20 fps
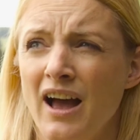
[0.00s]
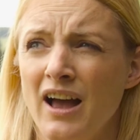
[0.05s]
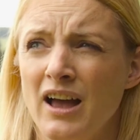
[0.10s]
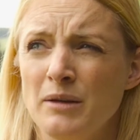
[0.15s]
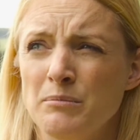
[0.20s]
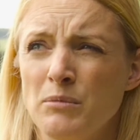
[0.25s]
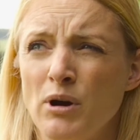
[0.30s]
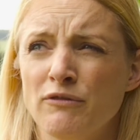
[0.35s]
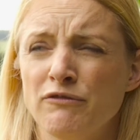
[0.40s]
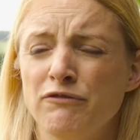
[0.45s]

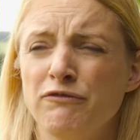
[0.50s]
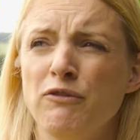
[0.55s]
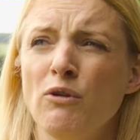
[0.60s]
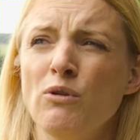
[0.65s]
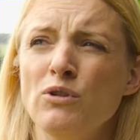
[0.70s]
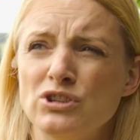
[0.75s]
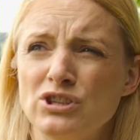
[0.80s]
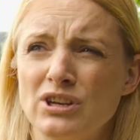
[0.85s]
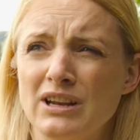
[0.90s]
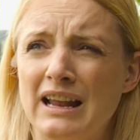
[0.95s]

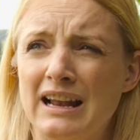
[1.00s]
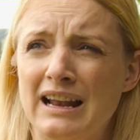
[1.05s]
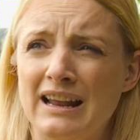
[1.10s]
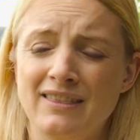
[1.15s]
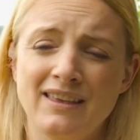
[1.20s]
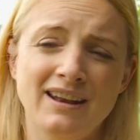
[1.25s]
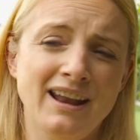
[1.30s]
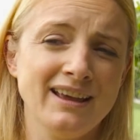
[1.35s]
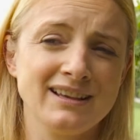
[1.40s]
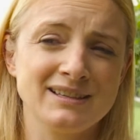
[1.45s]
Unfortunately,
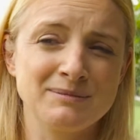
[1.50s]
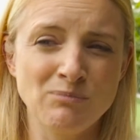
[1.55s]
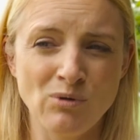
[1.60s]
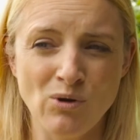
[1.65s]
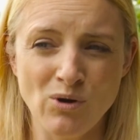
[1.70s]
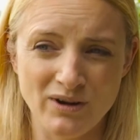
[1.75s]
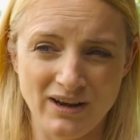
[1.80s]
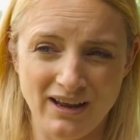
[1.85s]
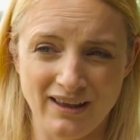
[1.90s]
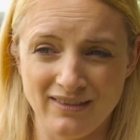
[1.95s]
the next
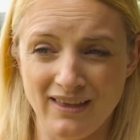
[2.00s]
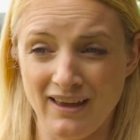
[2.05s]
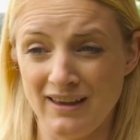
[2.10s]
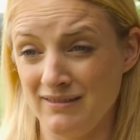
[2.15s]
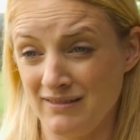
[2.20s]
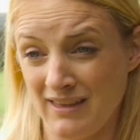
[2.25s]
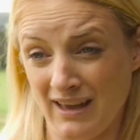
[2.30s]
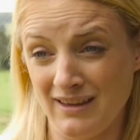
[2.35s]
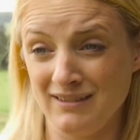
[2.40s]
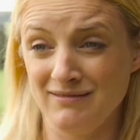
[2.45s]
morning
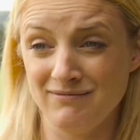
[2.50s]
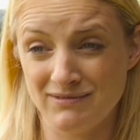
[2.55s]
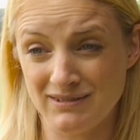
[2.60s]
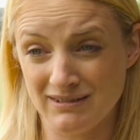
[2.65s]
they